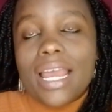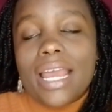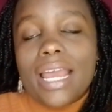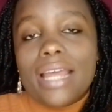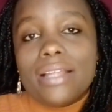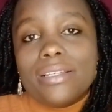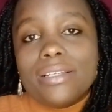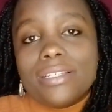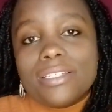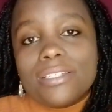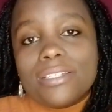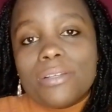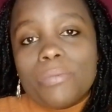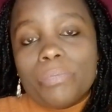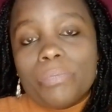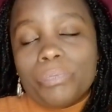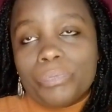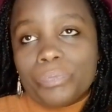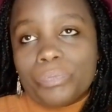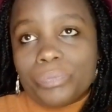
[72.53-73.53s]
And
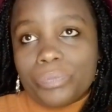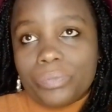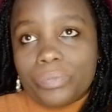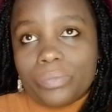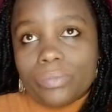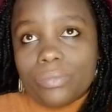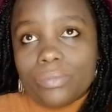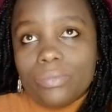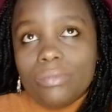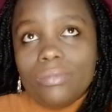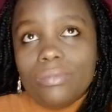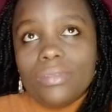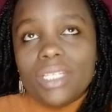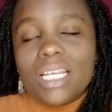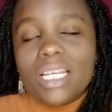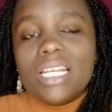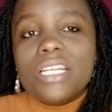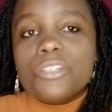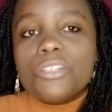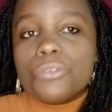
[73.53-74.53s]

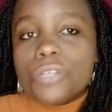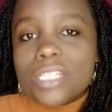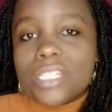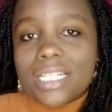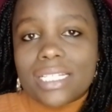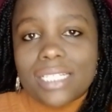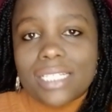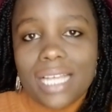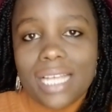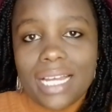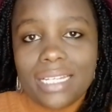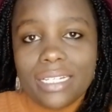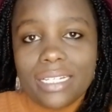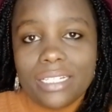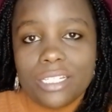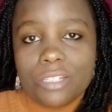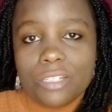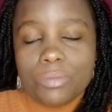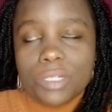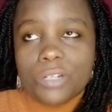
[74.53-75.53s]
it was a
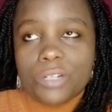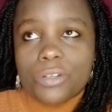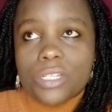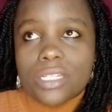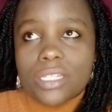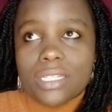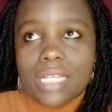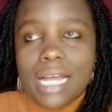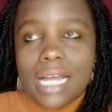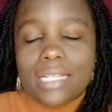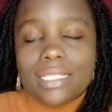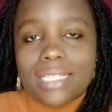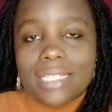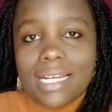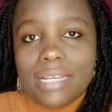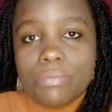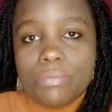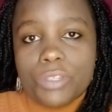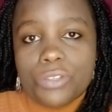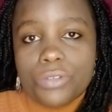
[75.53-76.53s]
challenge because at
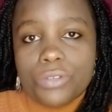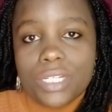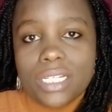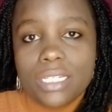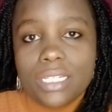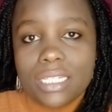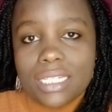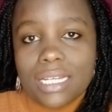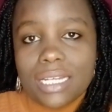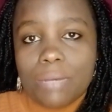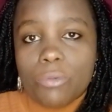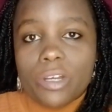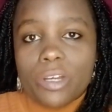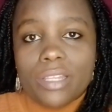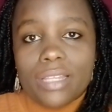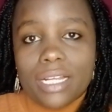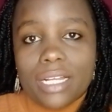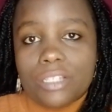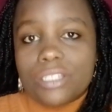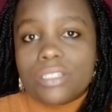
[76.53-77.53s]
times you need
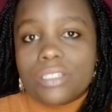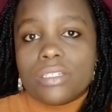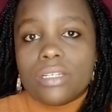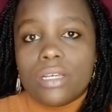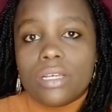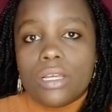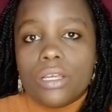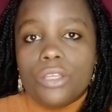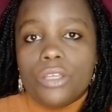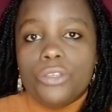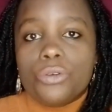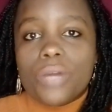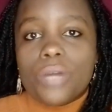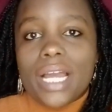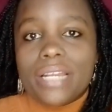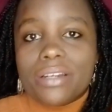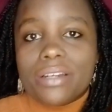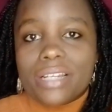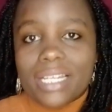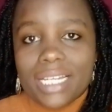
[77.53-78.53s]
someone that you
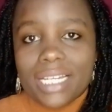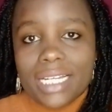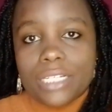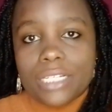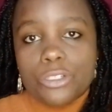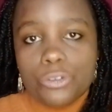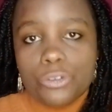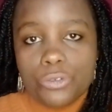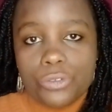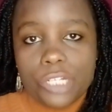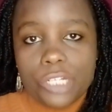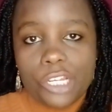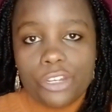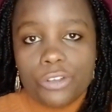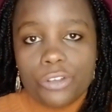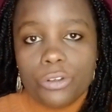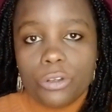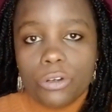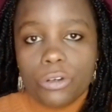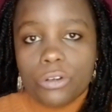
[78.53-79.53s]
can relate to in
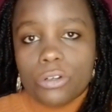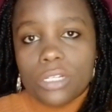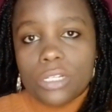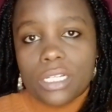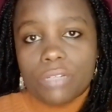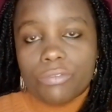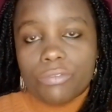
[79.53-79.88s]
your local